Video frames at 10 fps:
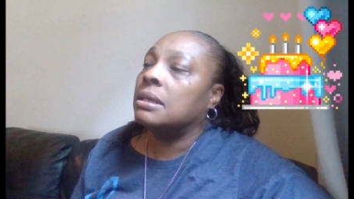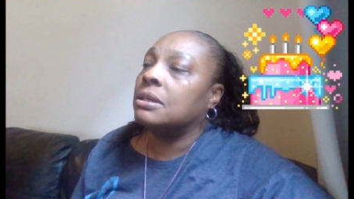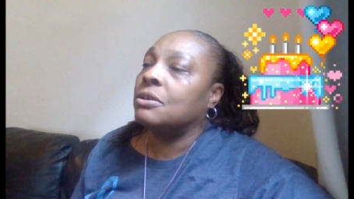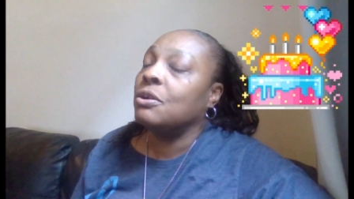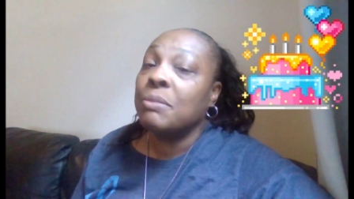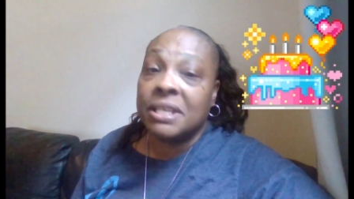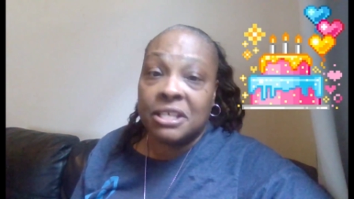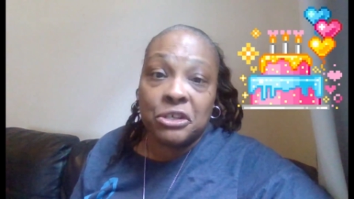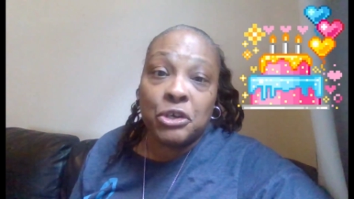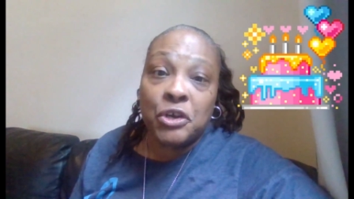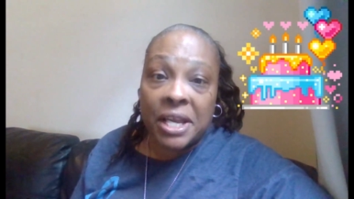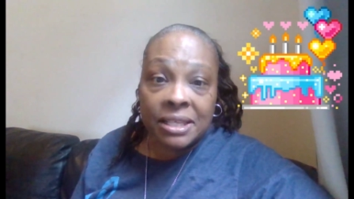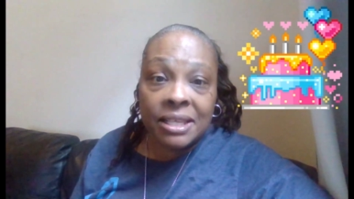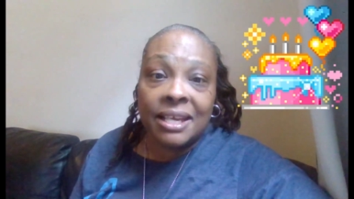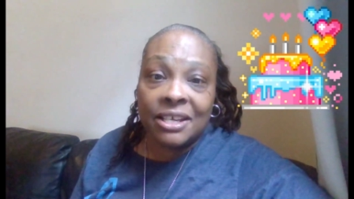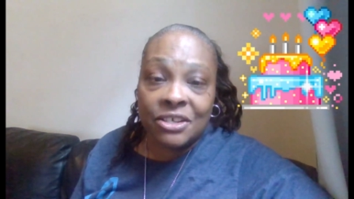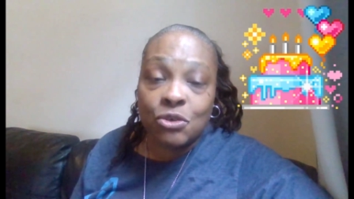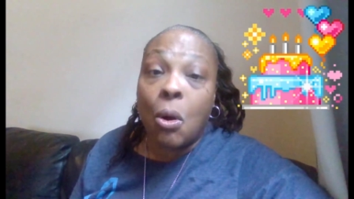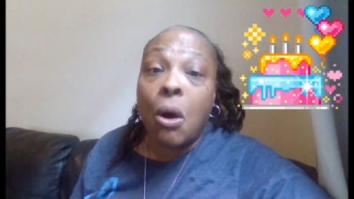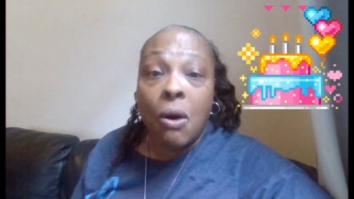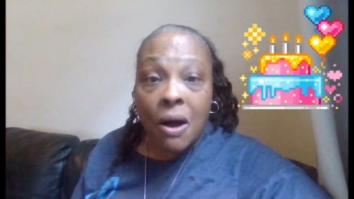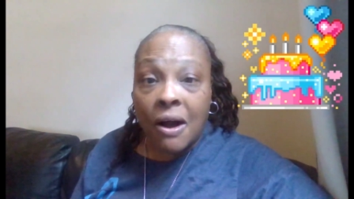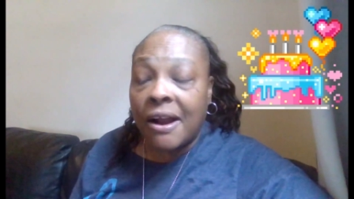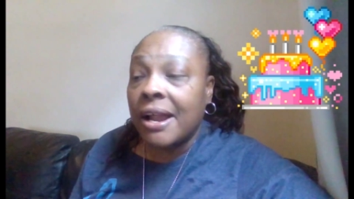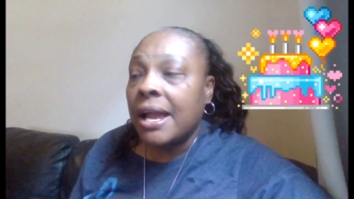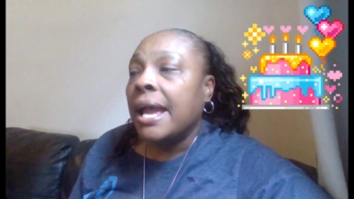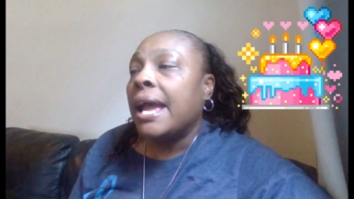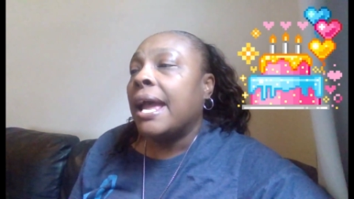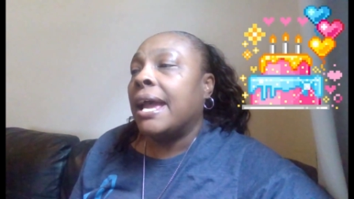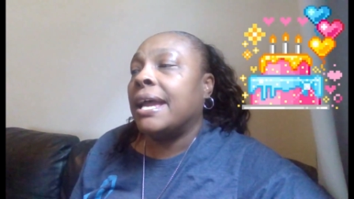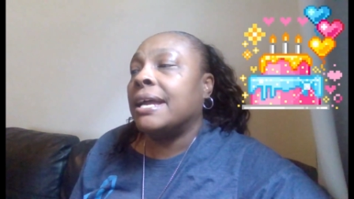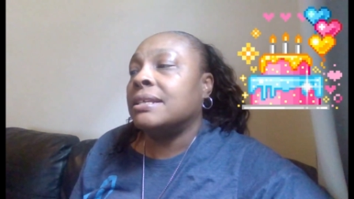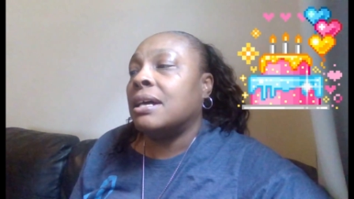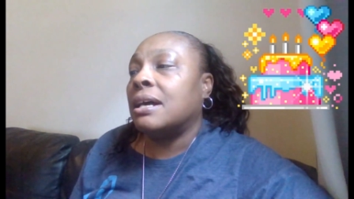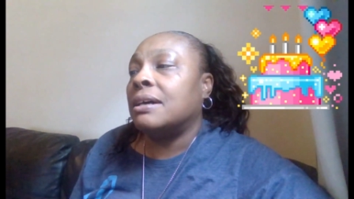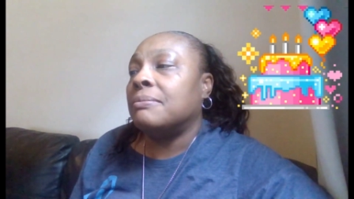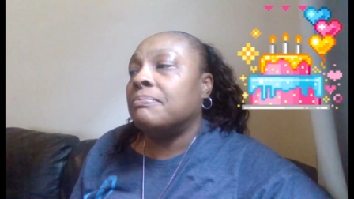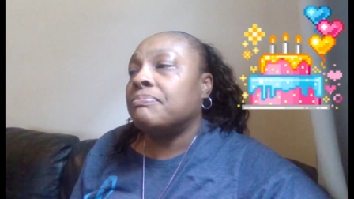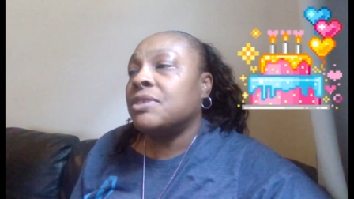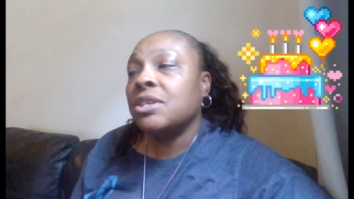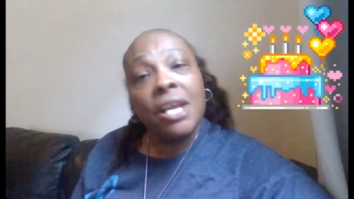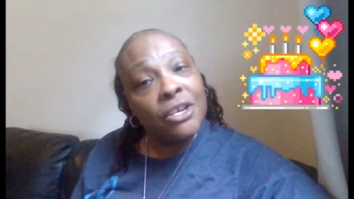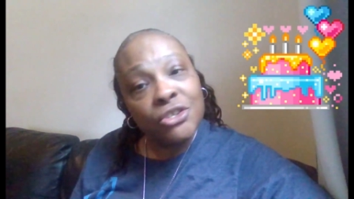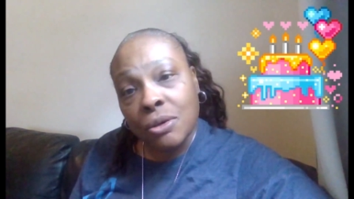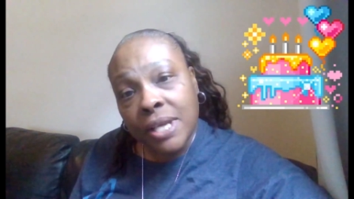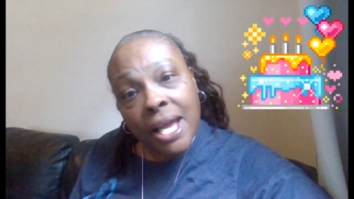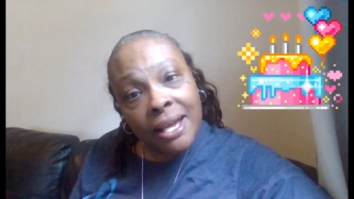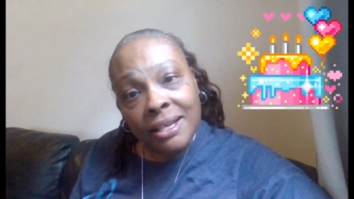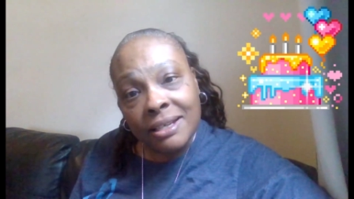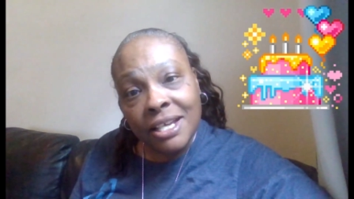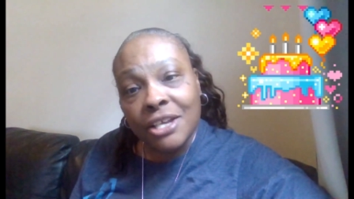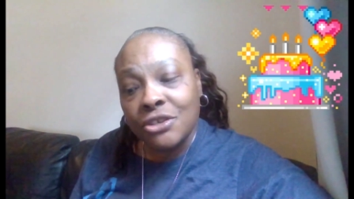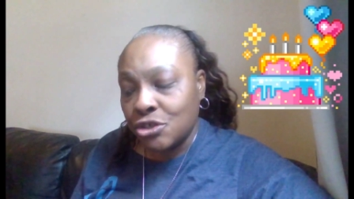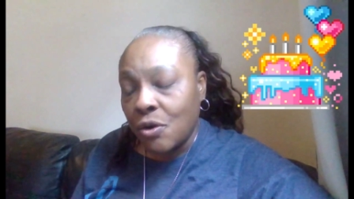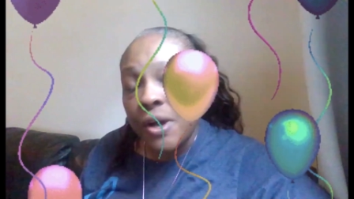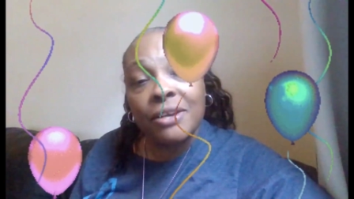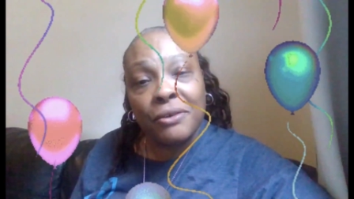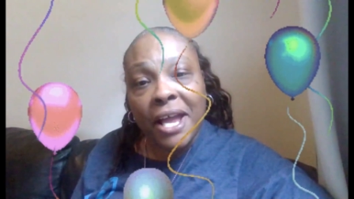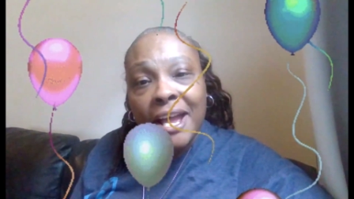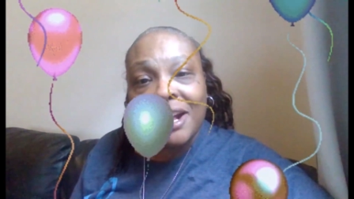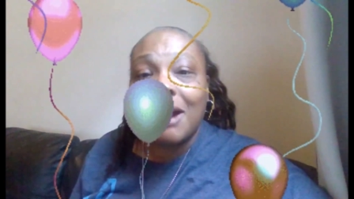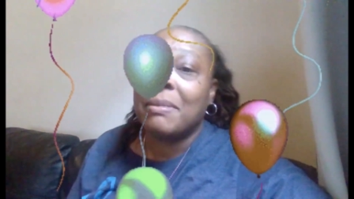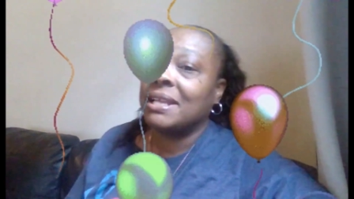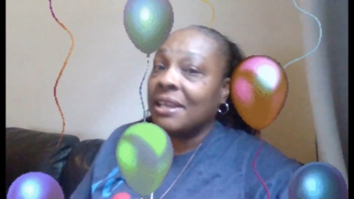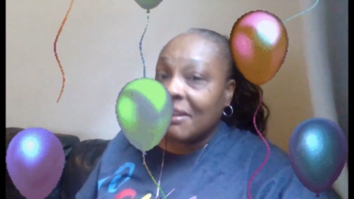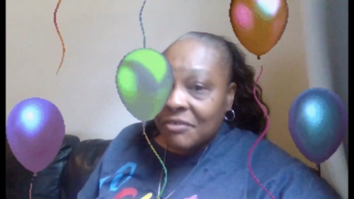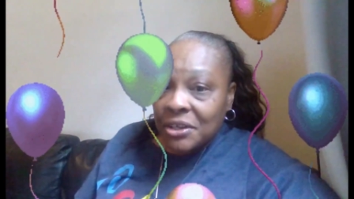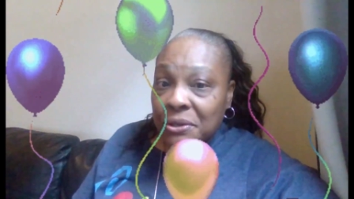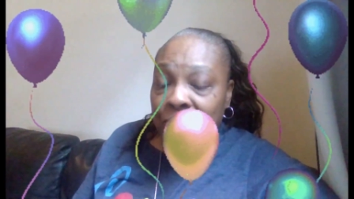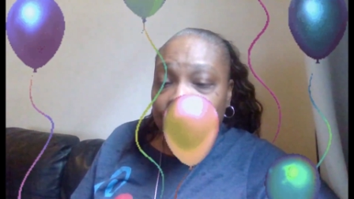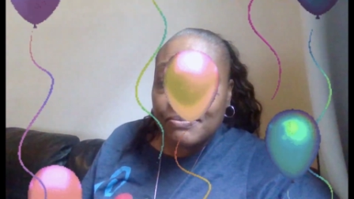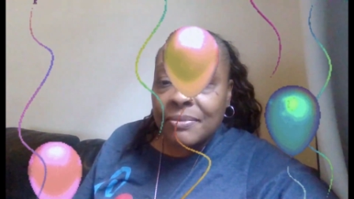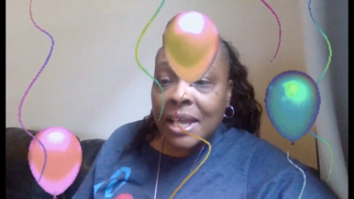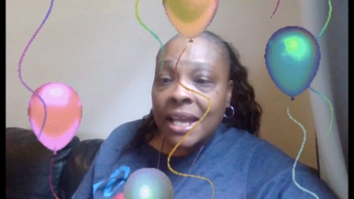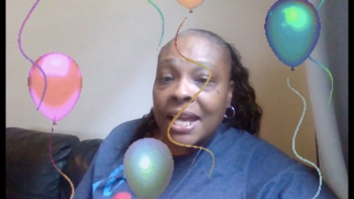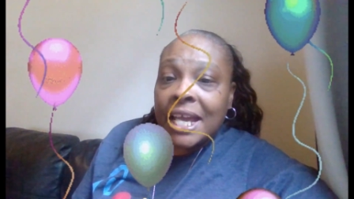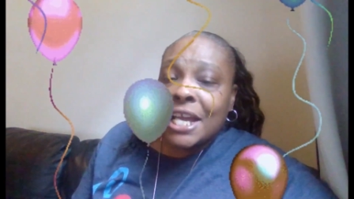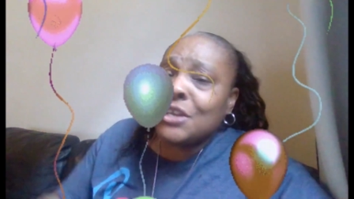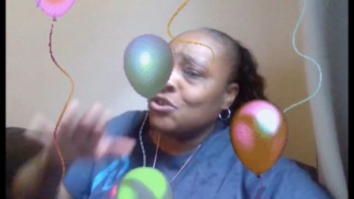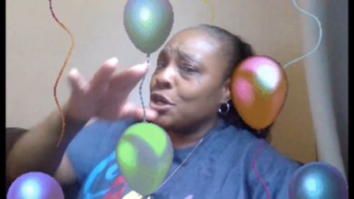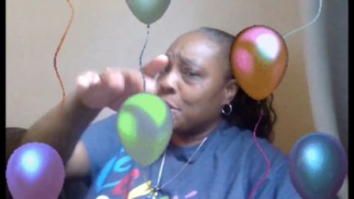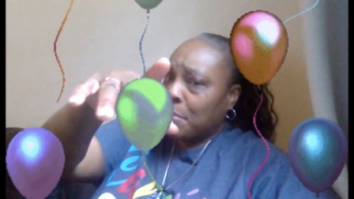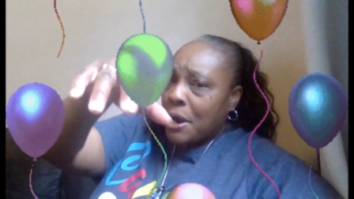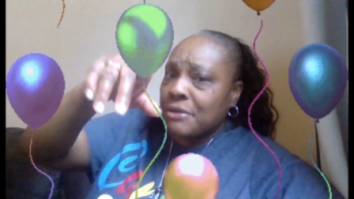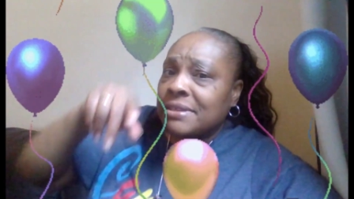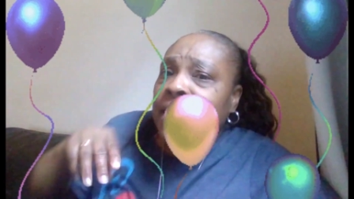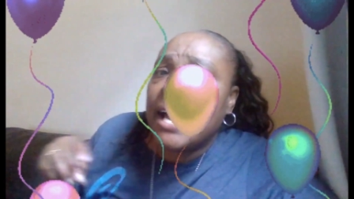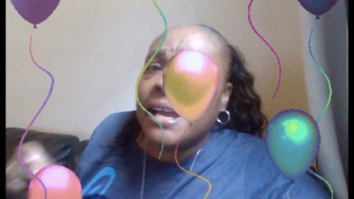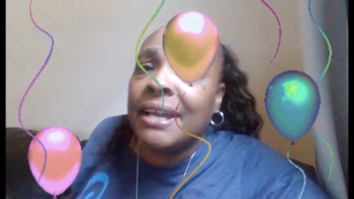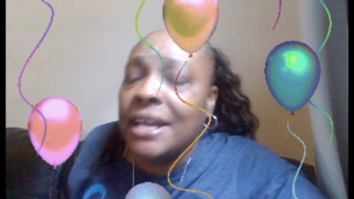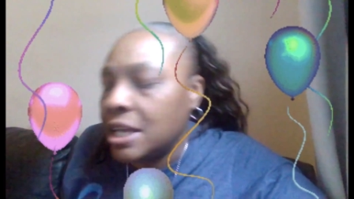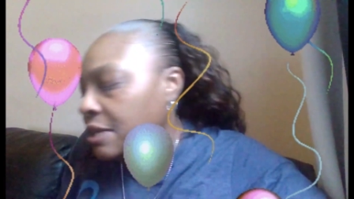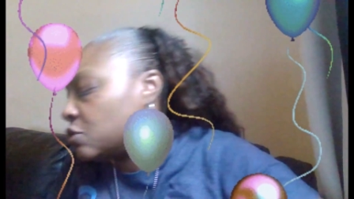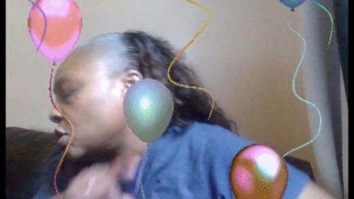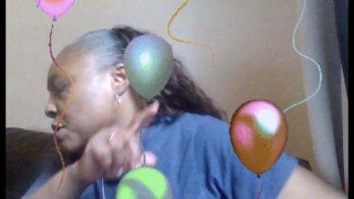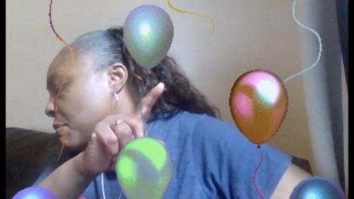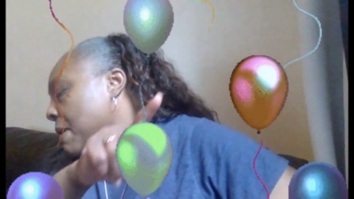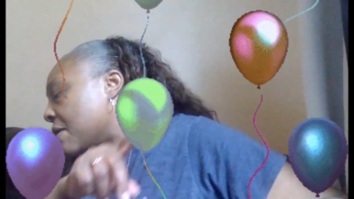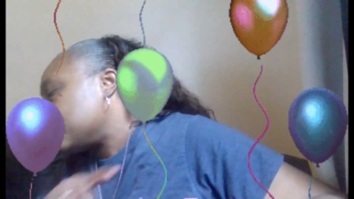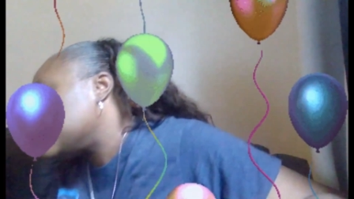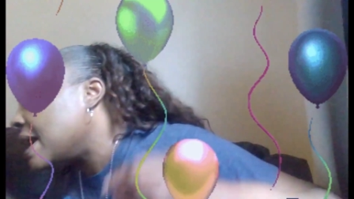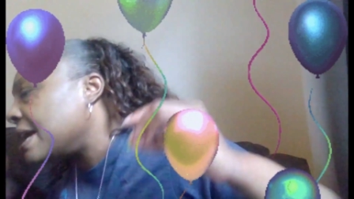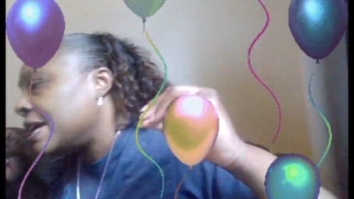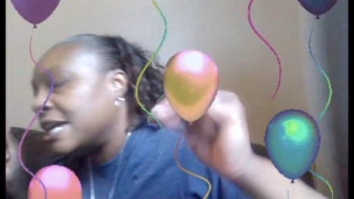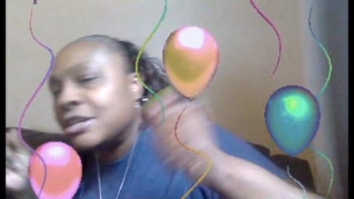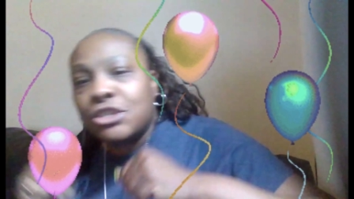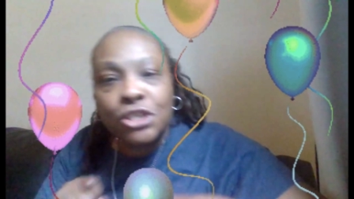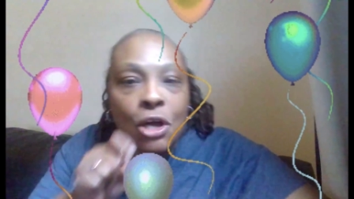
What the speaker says: you're meant to do great things. You all are. And today is your day. Enjoy it, okay? Grandma, I love you. Enjoy your birthday. Enjoy your birthday. It's your